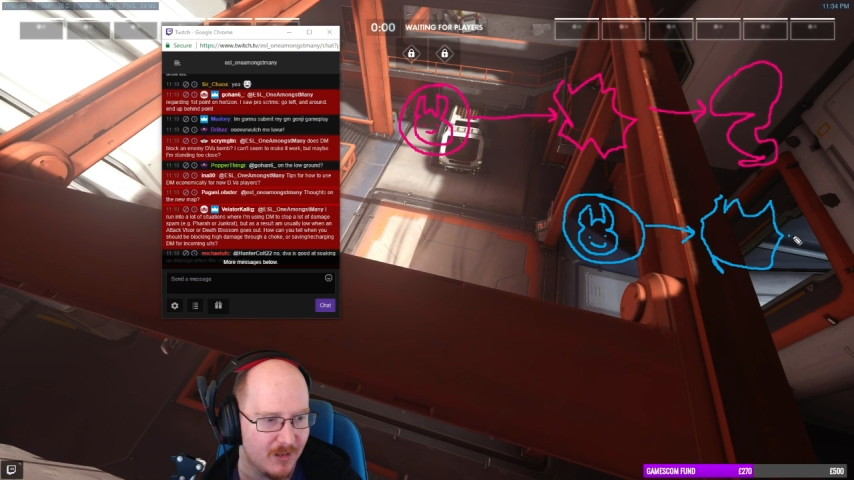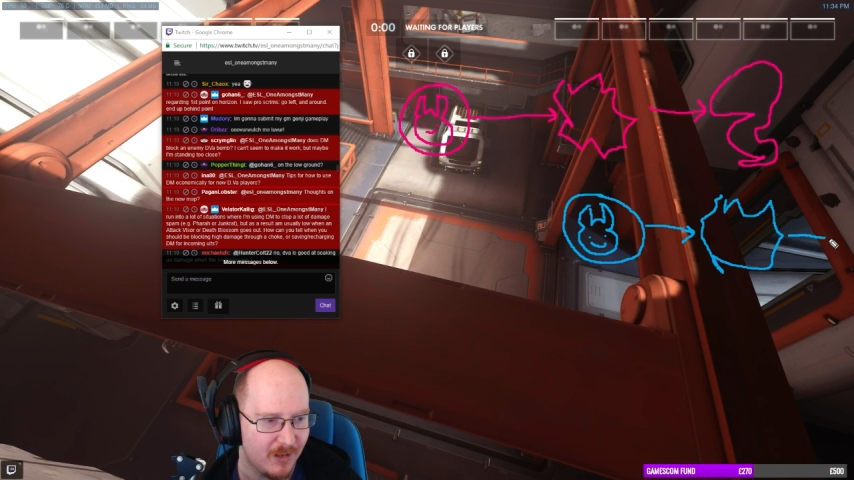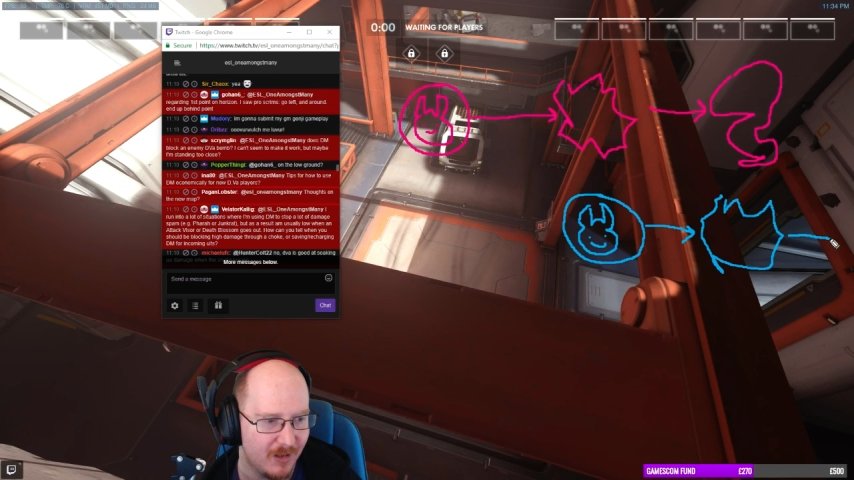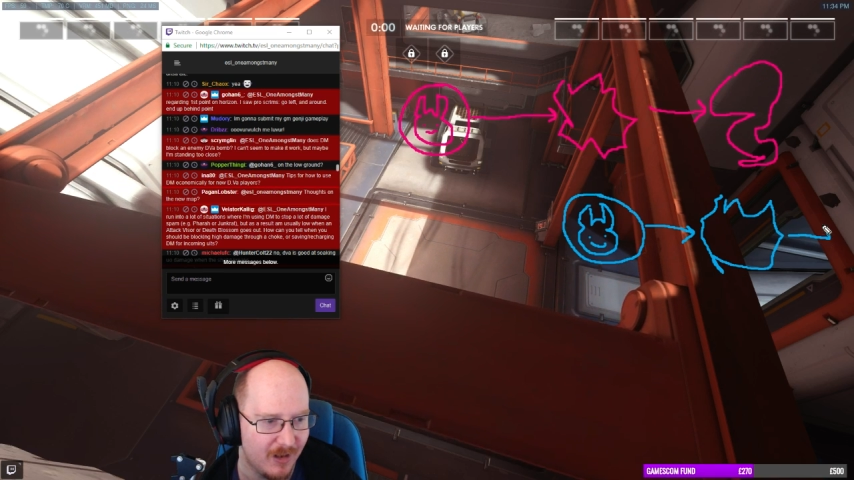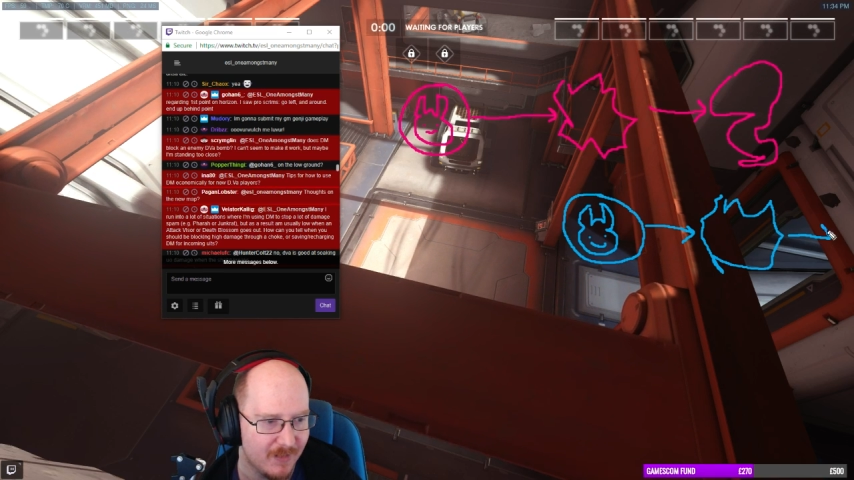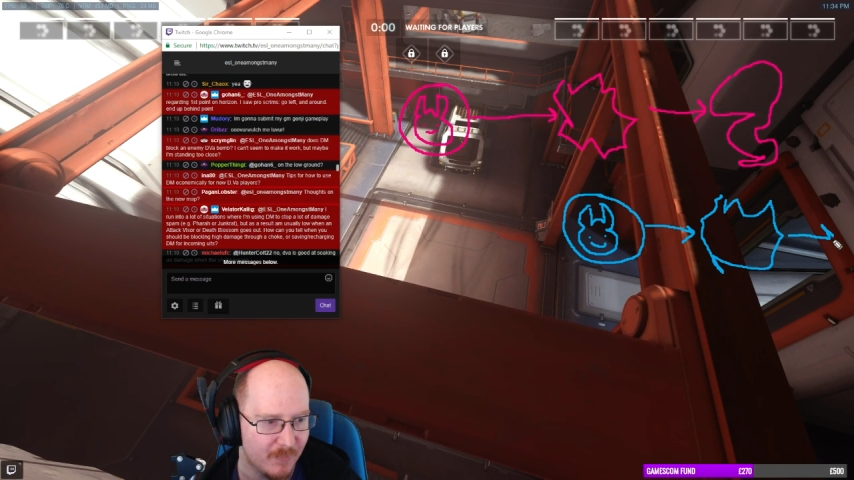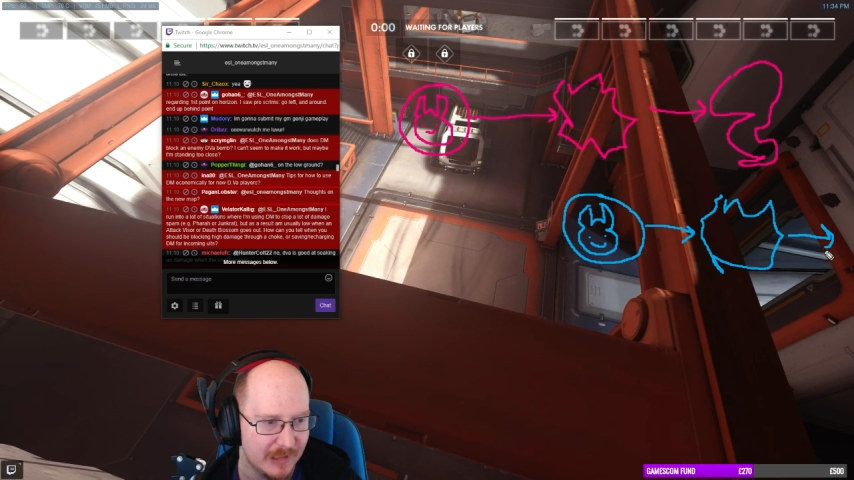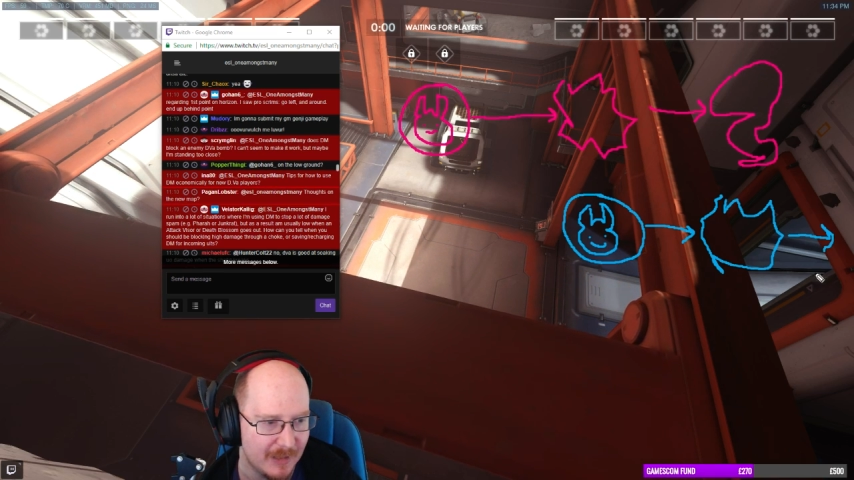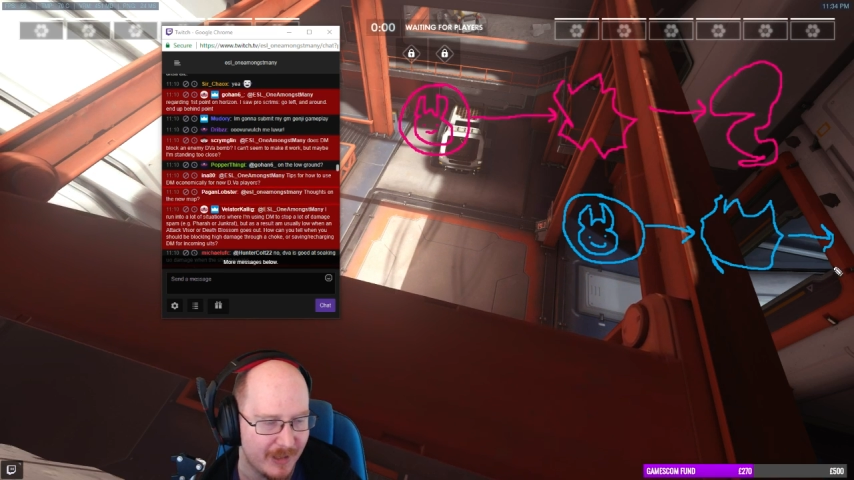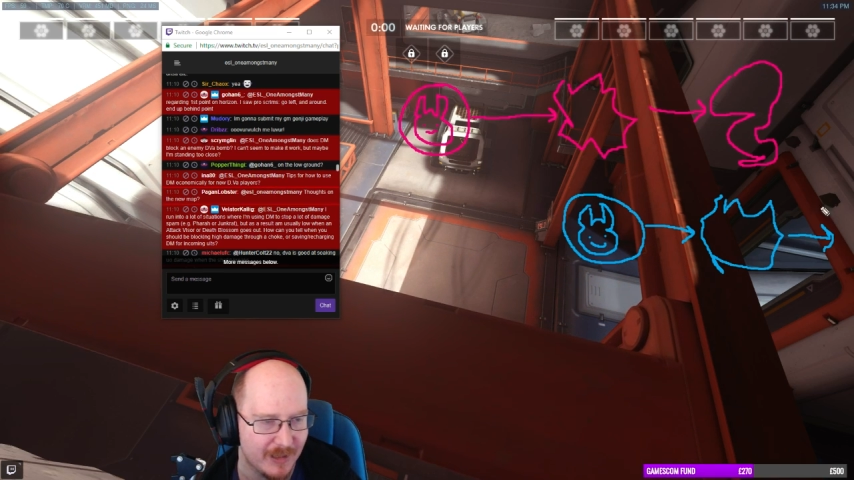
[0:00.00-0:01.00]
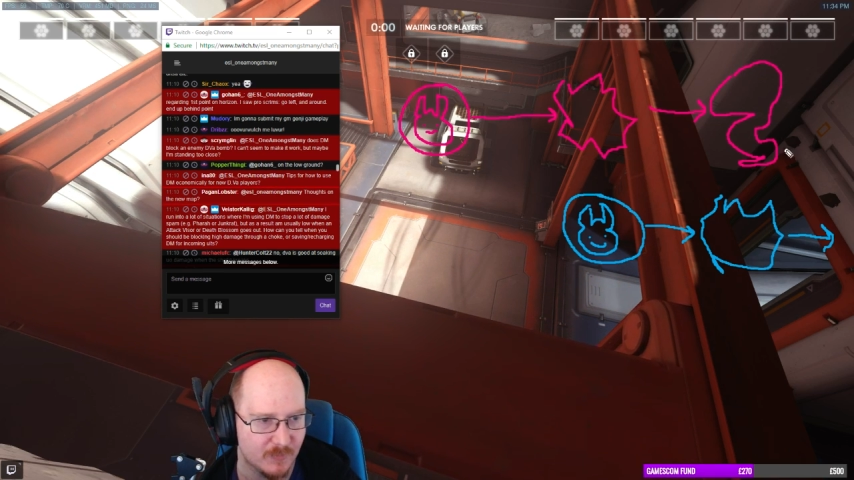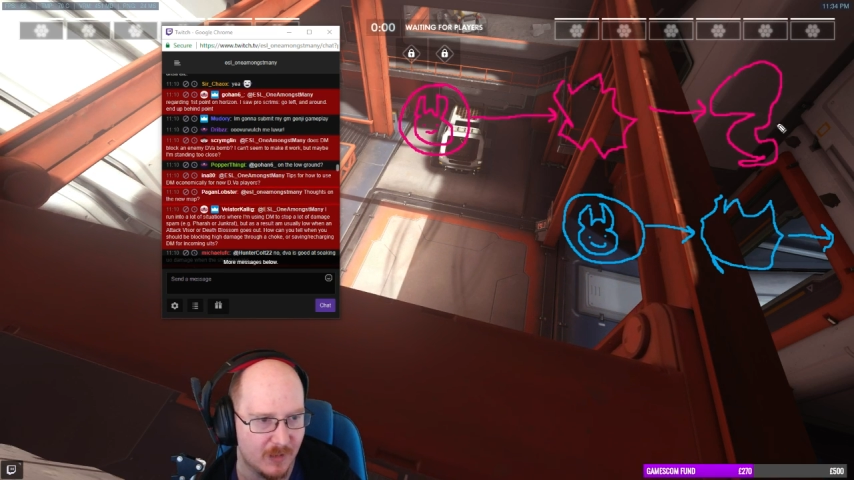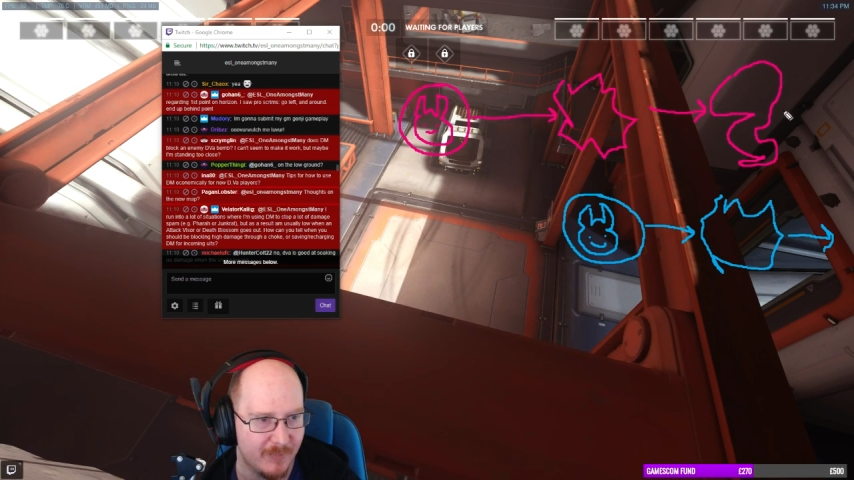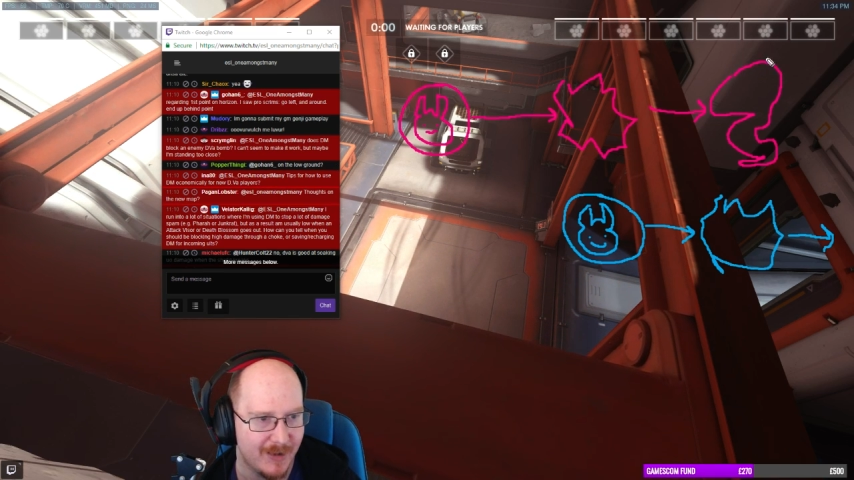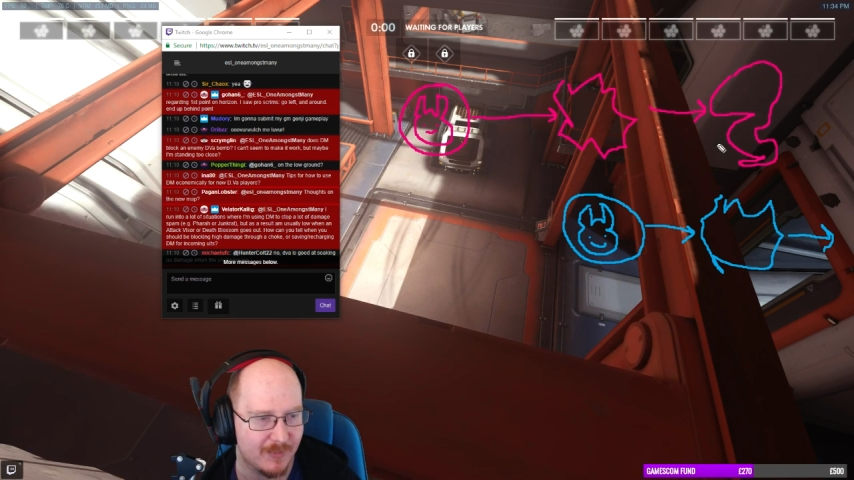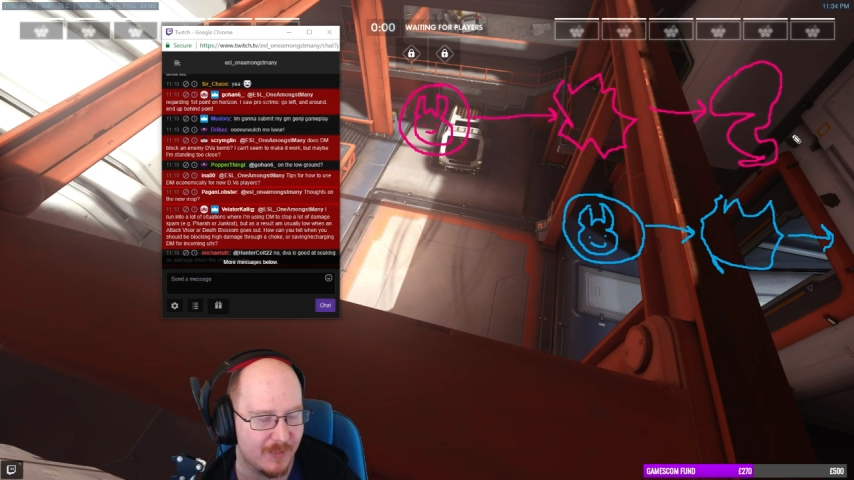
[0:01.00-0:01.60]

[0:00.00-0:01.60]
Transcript: And then we get back into our mech.